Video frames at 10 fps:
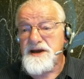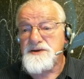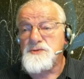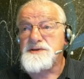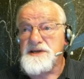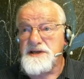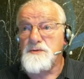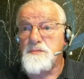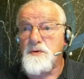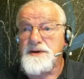I do as
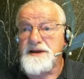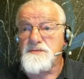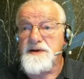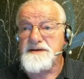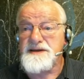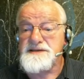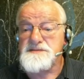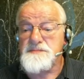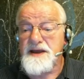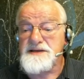little poking around as,